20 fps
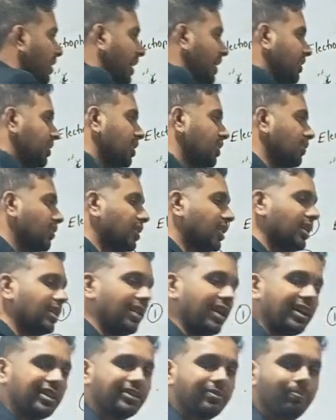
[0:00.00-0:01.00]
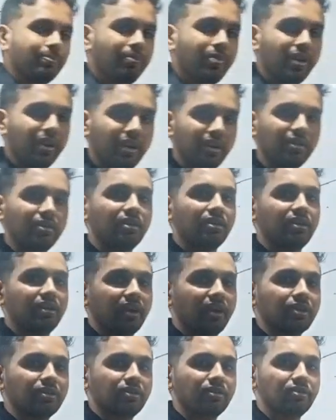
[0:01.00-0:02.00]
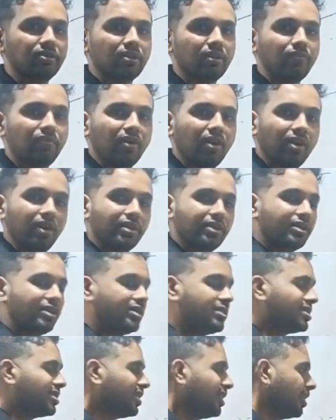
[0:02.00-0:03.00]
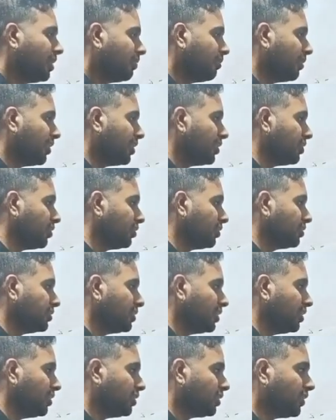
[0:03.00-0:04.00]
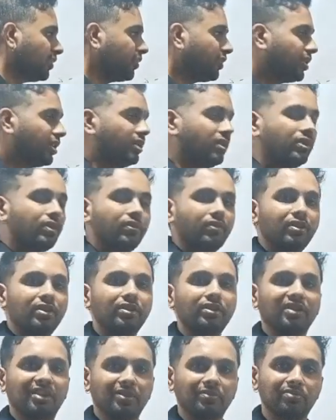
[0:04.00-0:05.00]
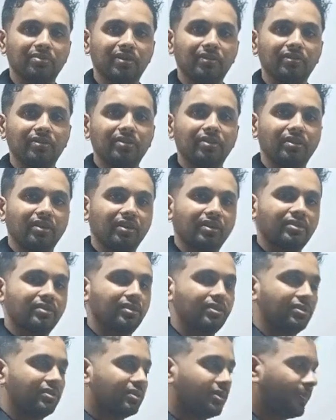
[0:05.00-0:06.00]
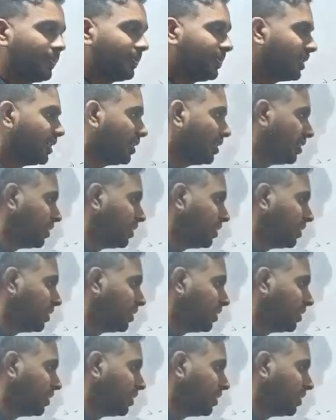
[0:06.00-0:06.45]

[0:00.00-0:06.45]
like that we can explain the reactions of alkenes by using different types of the reactions.